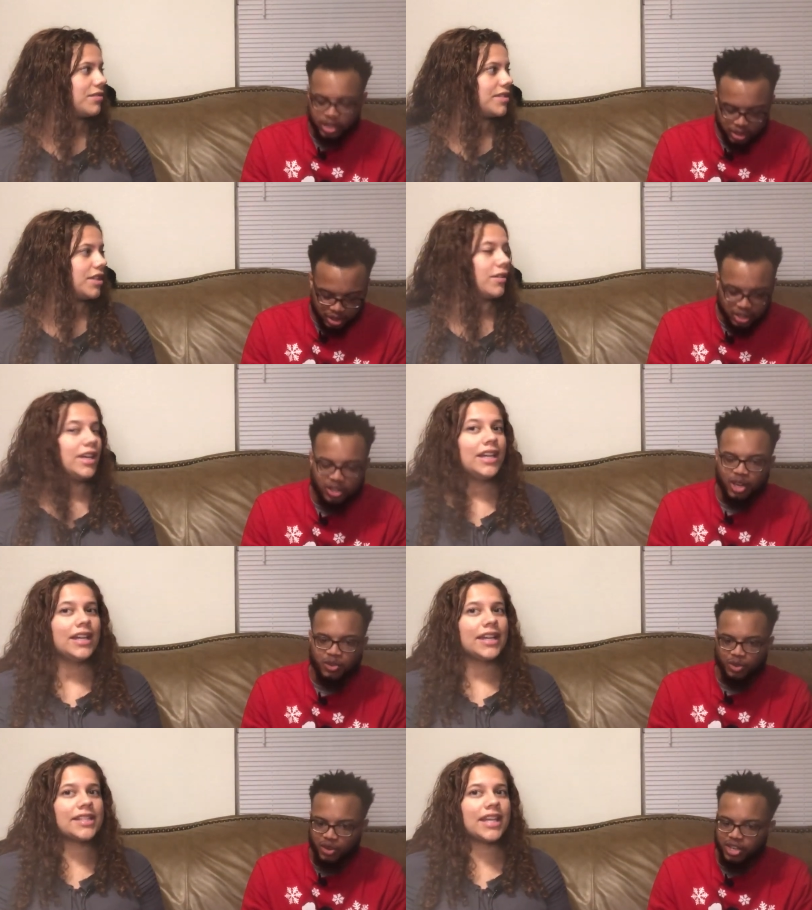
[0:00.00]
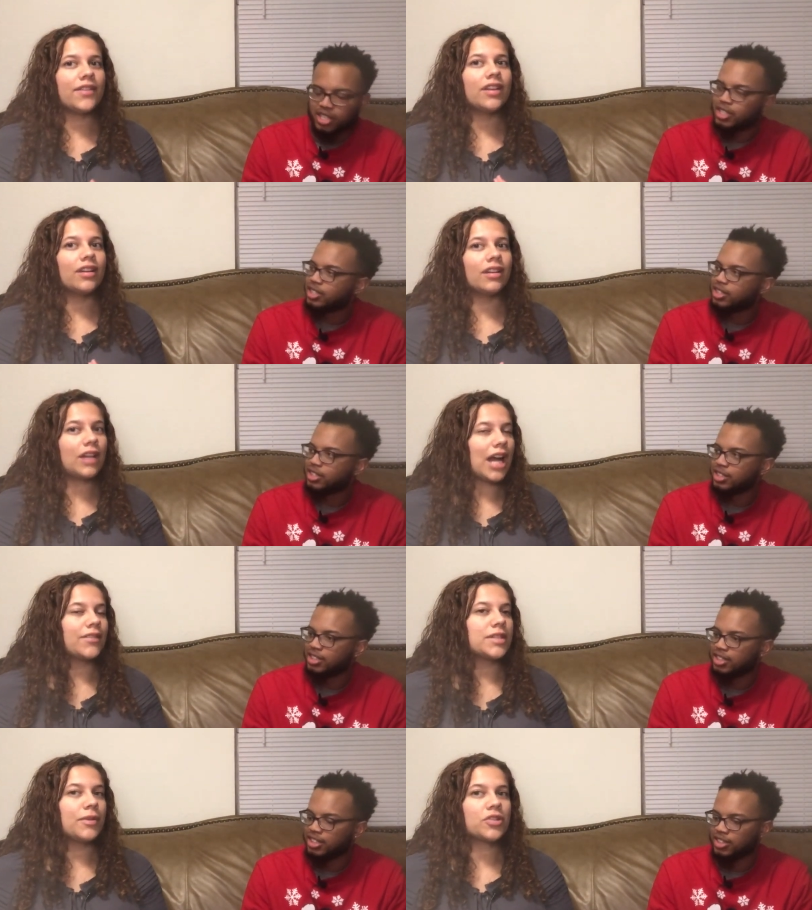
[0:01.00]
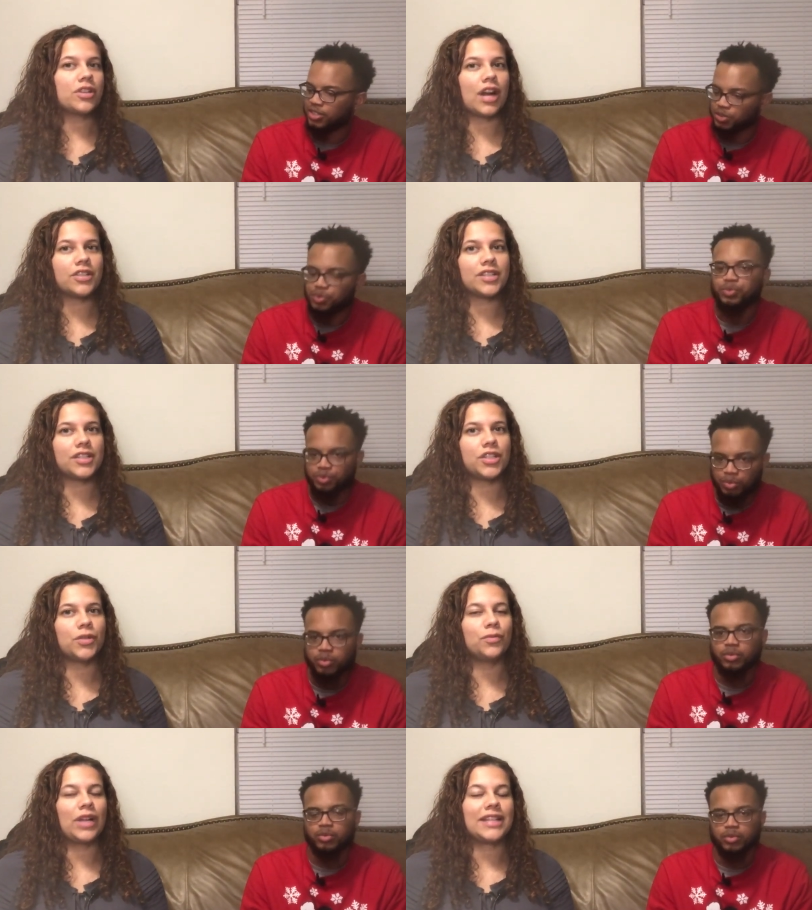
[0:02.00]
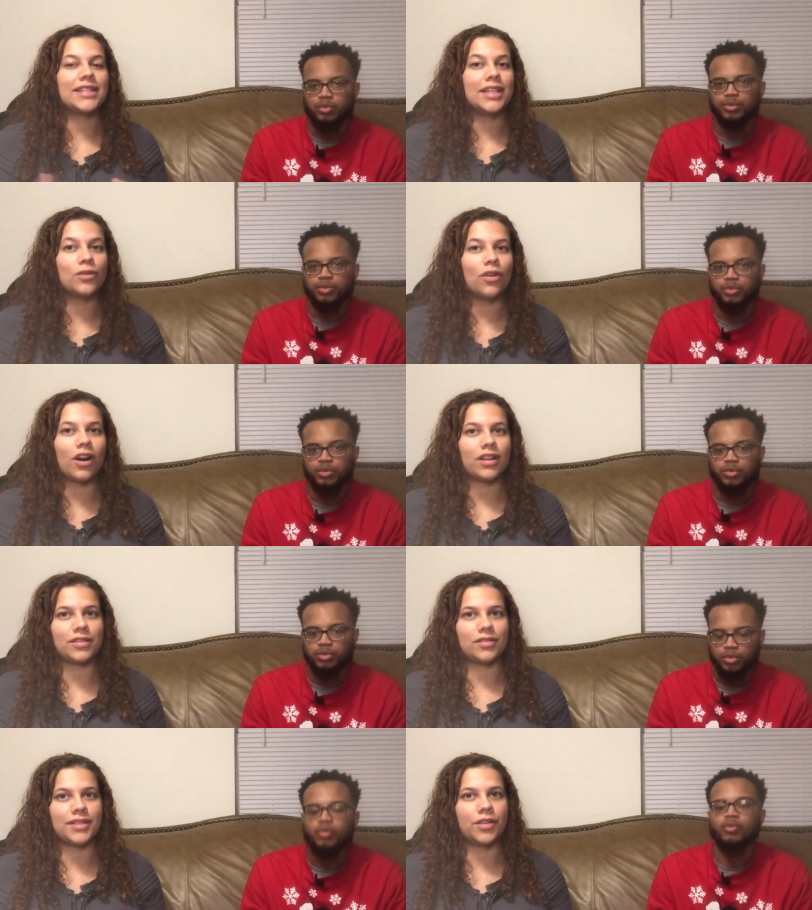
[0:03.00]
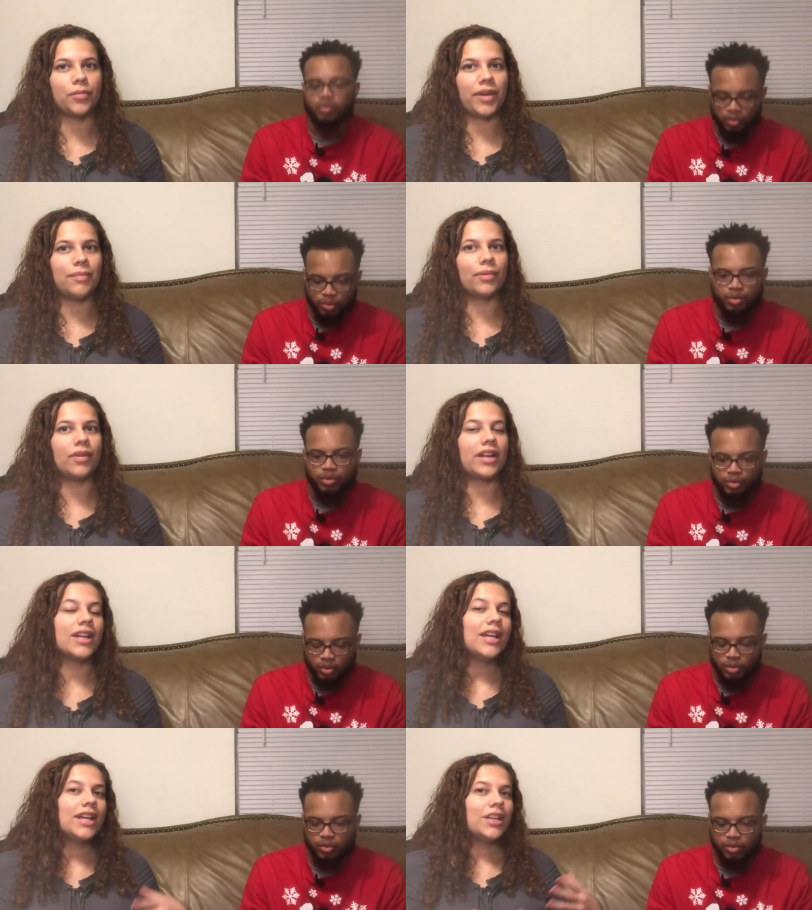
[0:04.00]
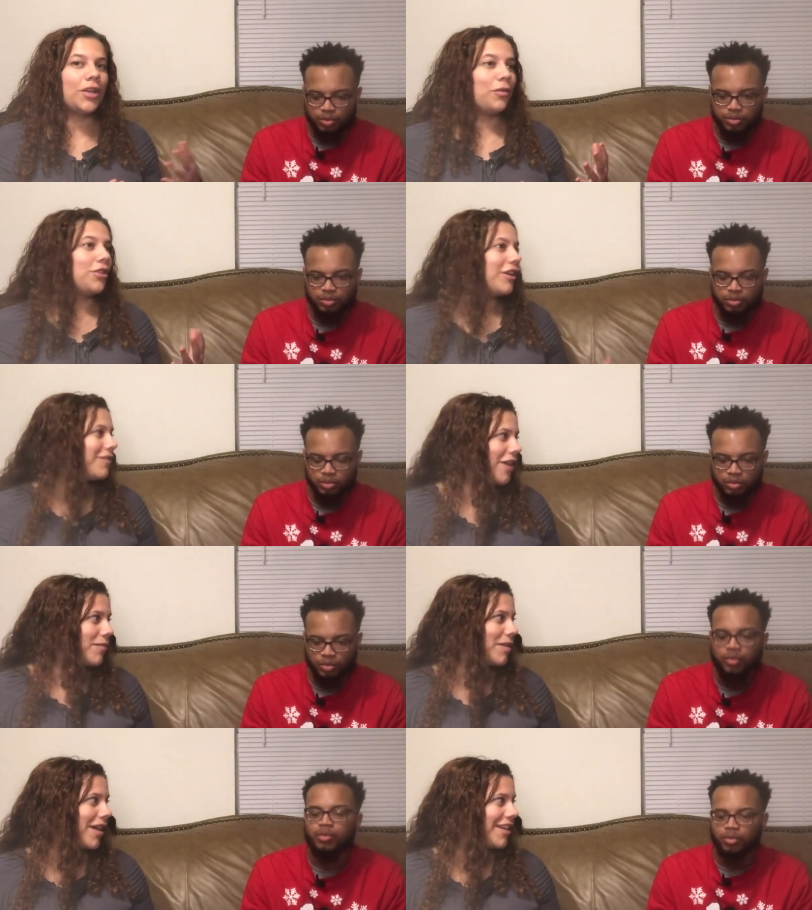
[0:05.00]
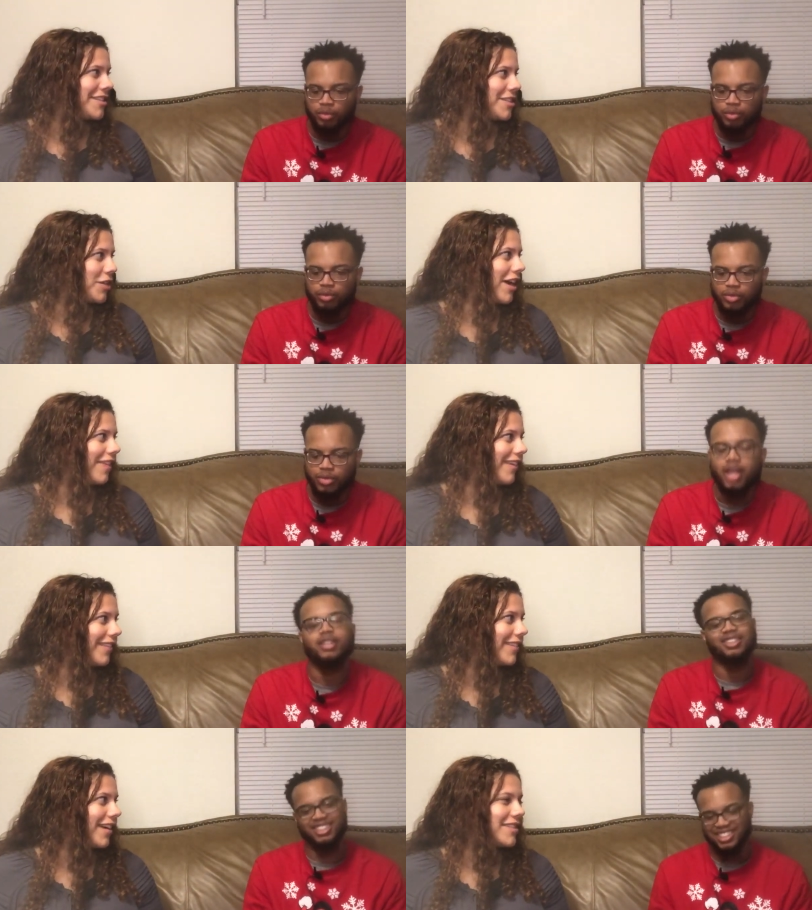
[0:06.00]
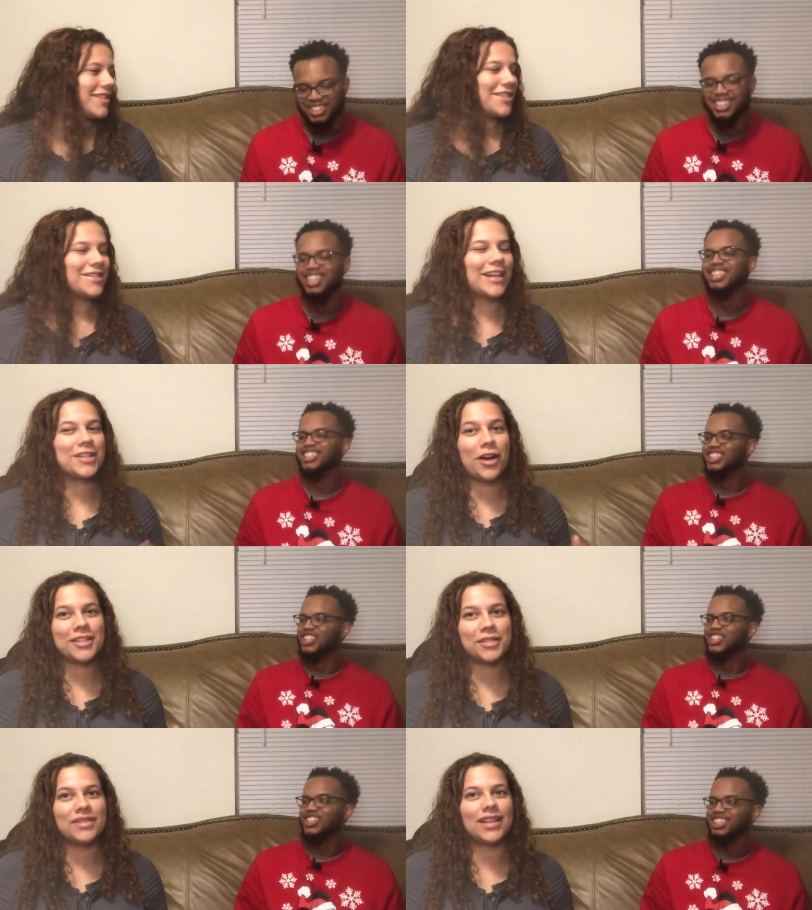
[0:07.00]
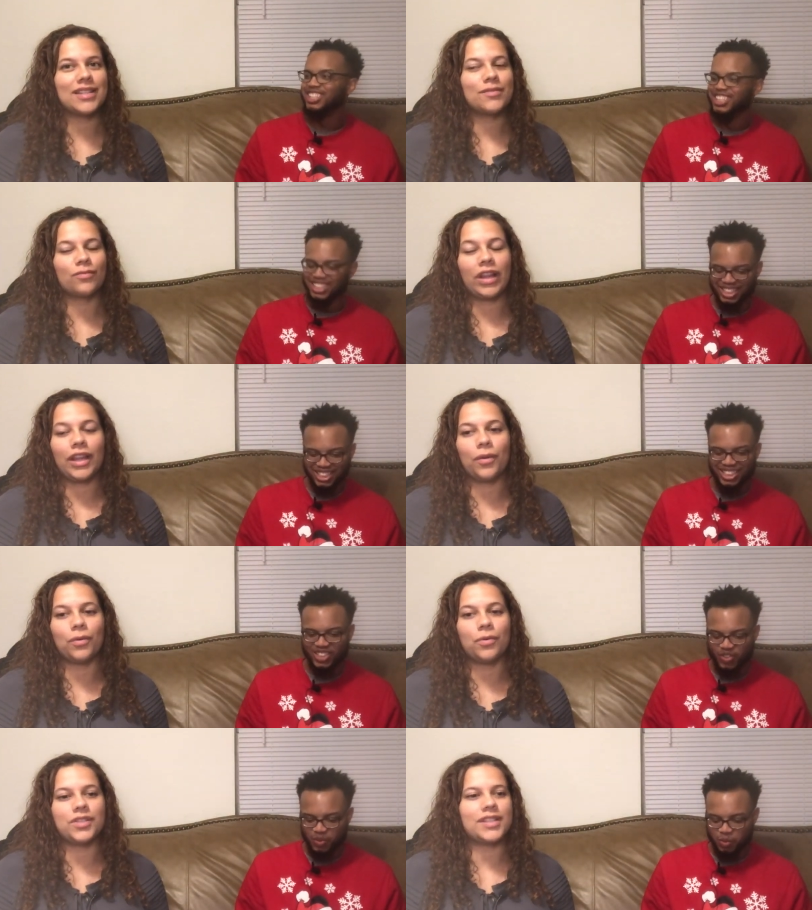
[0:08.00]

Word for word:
Speaker 1: Yes. So That's he's crazy. giving a lot of exposure, not just to like single artists or single people. And you know, you're a family man, so I think yes. that that's that's awesome, and that's really cool to